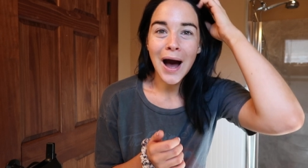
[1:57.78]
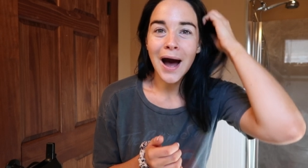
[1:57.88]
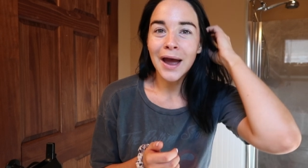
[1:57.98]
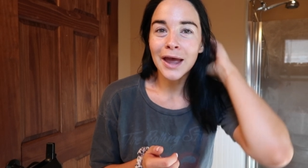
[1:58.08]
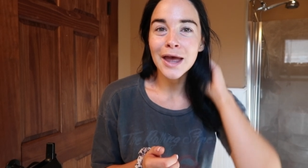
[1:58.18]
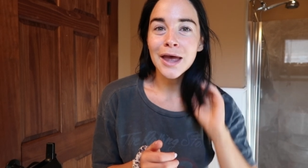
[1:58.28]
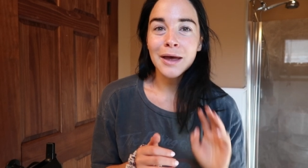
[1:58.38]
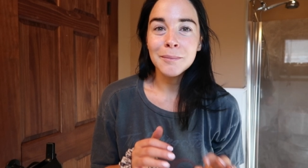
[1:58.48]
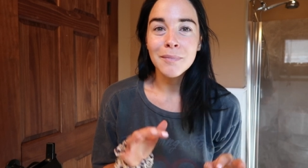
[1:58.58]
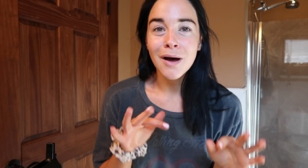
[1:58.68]
I
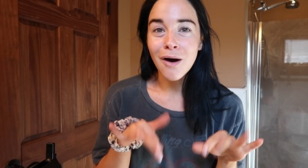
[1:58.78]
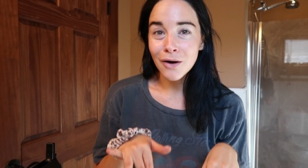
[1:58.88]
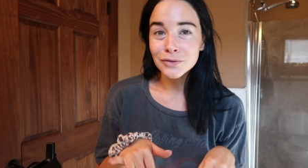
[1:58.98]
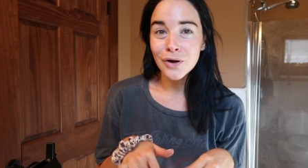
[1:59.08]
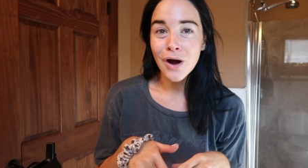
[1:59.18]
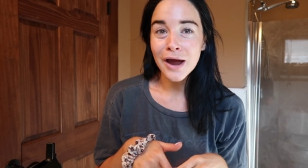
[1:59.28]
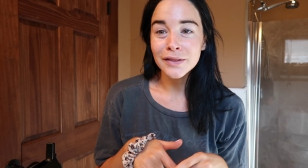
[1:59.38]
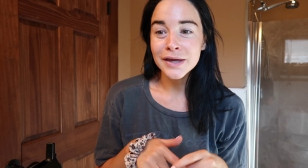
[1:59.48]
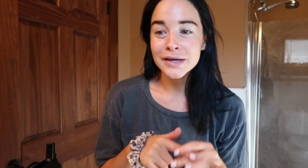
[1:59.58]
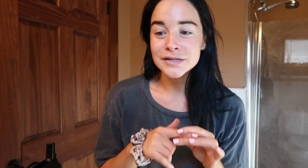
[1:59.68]
am on Long
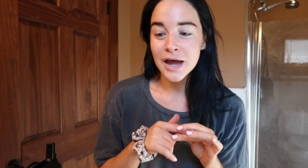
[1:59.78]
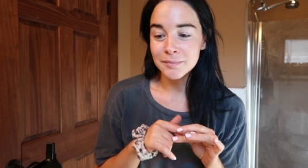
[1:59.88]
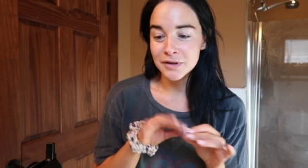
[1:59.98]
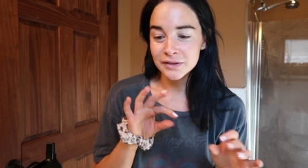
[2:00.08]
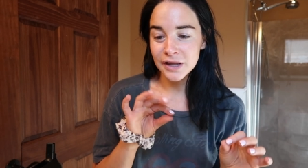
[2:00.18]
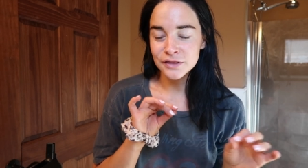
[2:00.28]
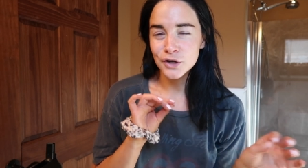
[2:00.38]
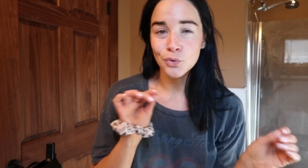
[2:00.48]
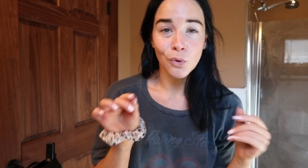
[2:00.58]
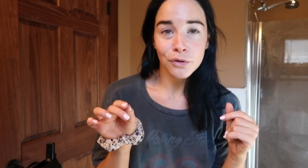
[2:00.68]
Island. I'm in like the
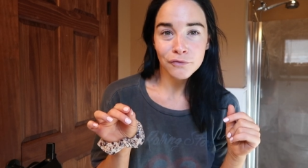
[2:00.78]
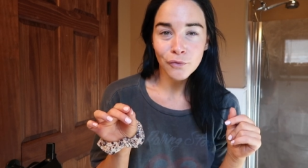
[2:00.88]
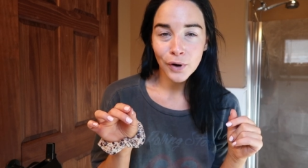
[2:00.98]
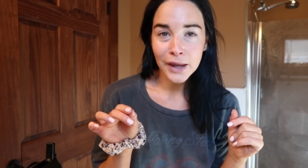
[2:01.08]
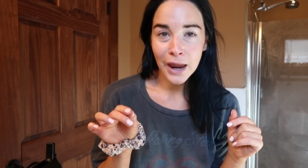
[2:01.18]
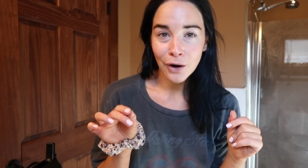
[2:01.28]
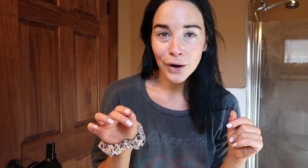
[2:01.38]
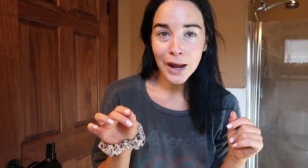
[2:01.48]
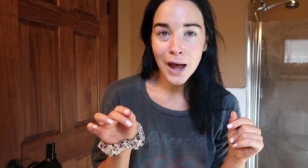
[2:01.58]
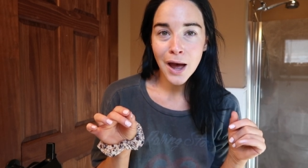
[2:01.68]
North Fork
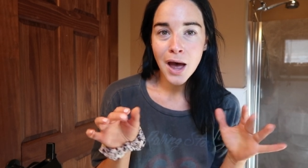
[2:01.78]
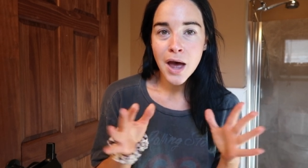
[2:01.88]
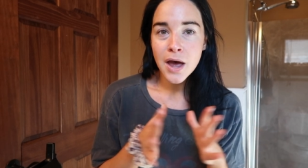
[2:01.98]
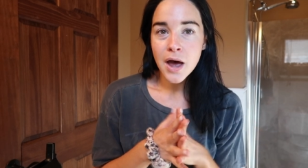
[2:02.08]
area.